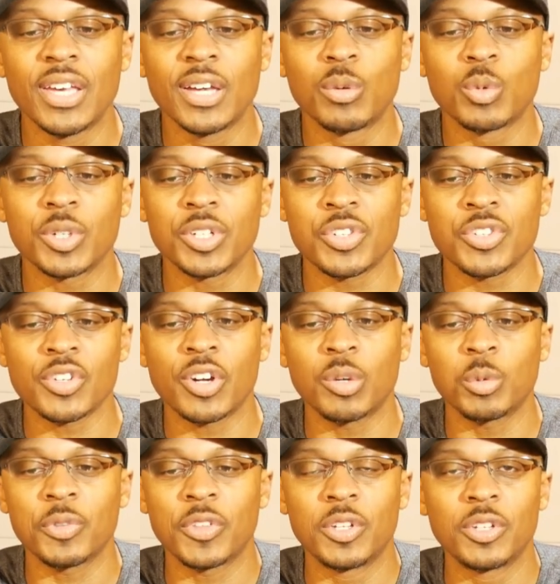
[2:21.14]
We're going to start
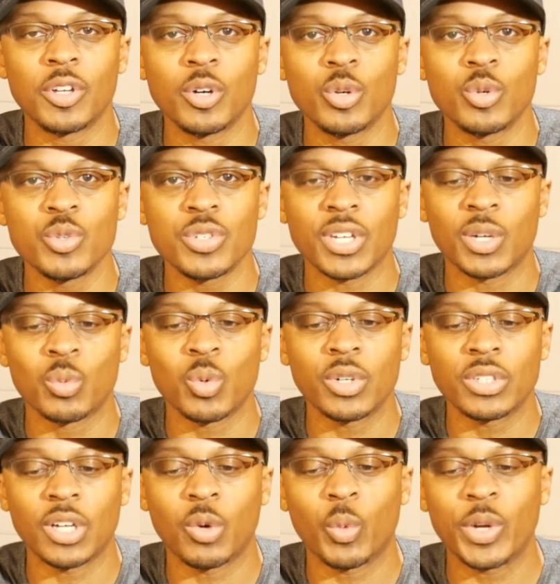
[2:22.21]
with the nose and
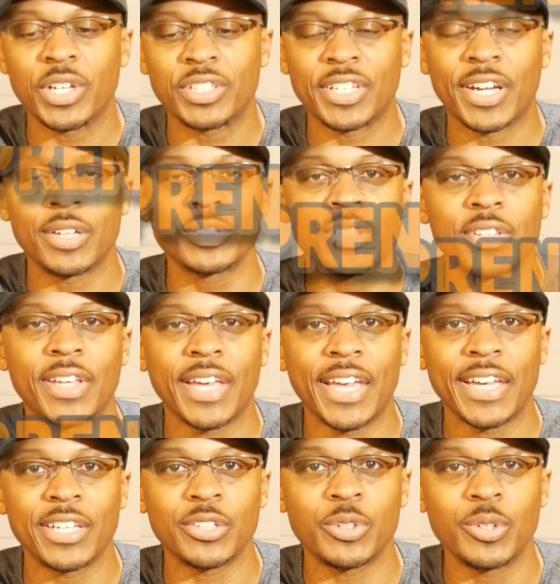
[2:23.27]
work our way down to the
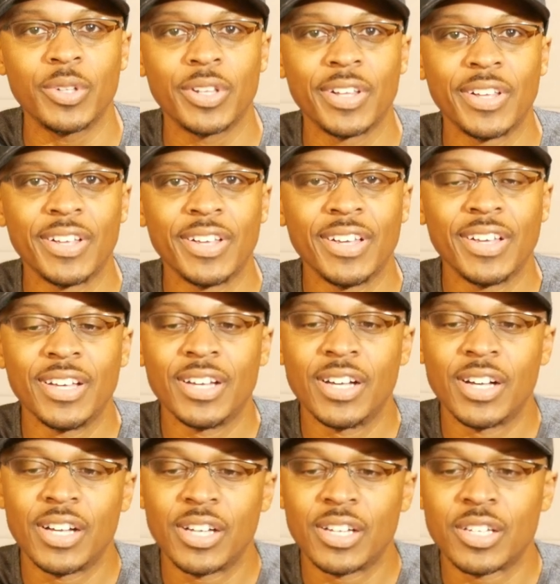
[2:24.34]
handle.
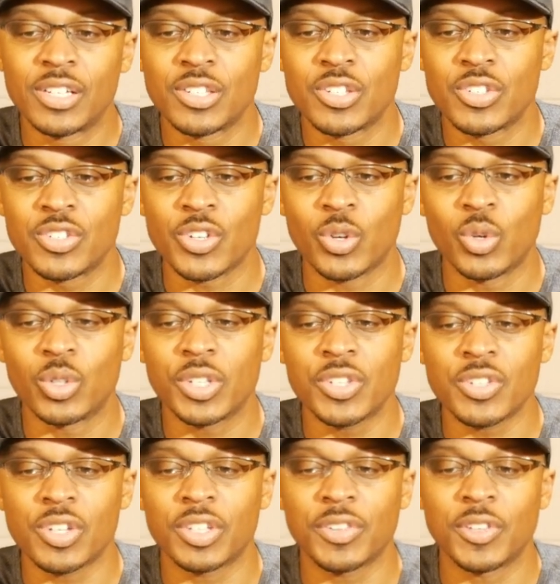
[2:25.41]
So let's
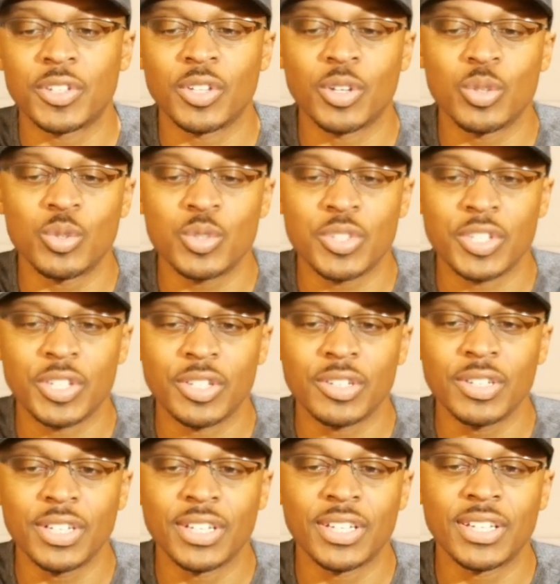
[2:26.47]
start at the nose
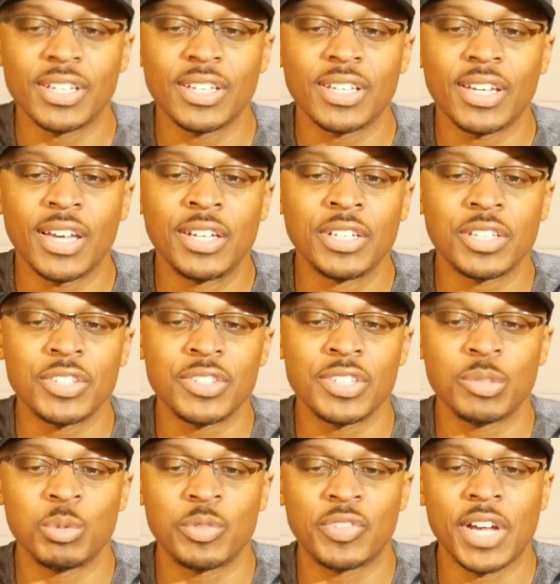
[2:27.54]
here. And you can
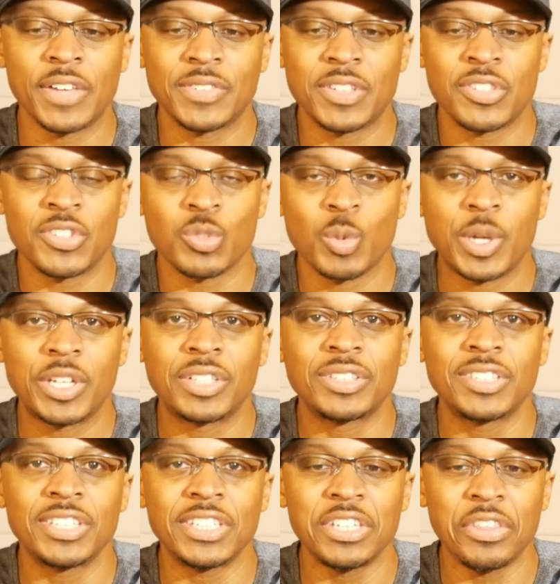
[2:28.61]
see we've got these serrated
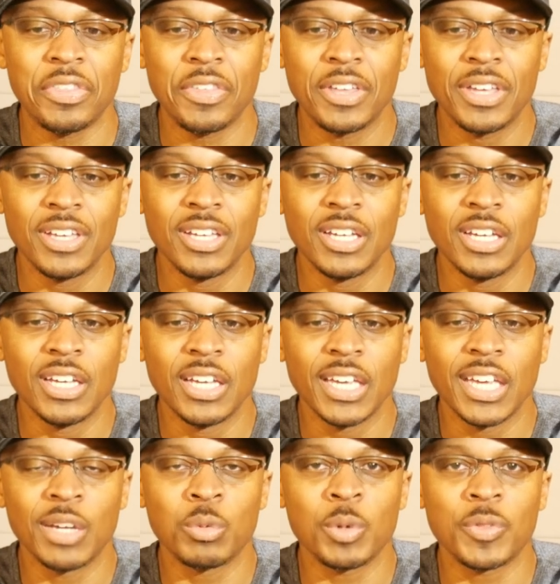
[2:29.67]
teeth.
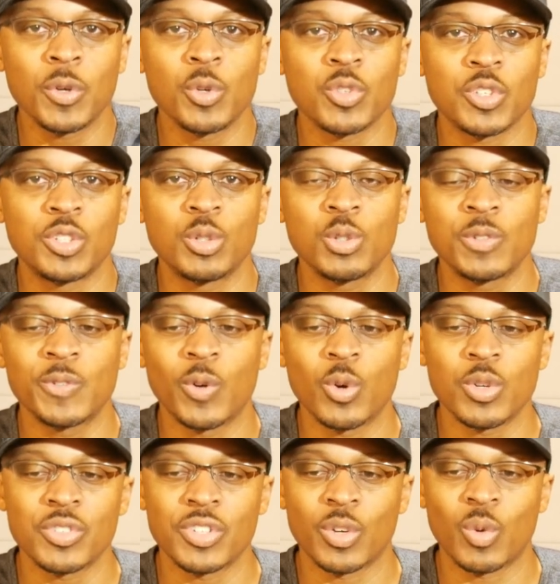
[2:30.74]
And what those are used
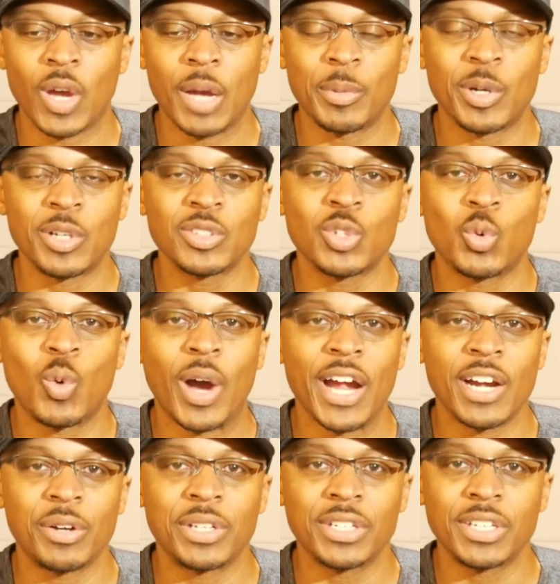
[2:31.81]
for is to grab onto
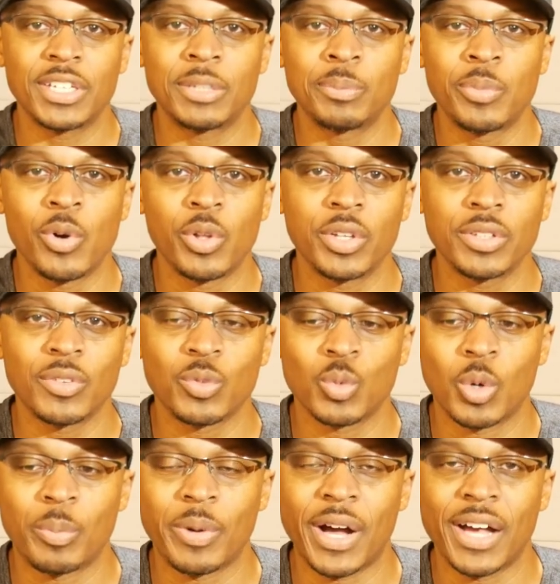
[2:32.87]
wiring and pull it through
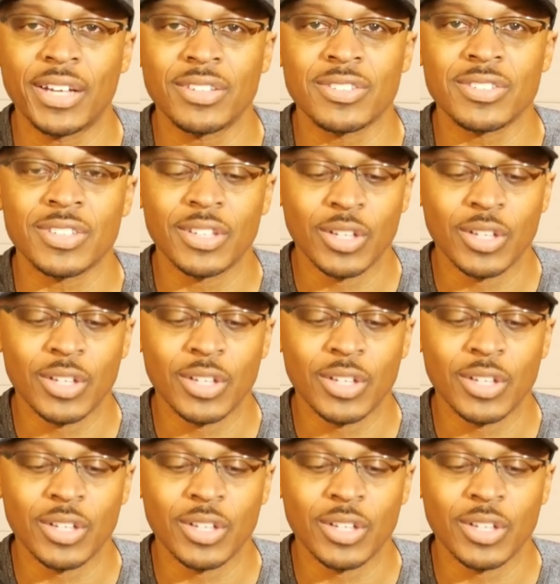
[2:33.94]
a box.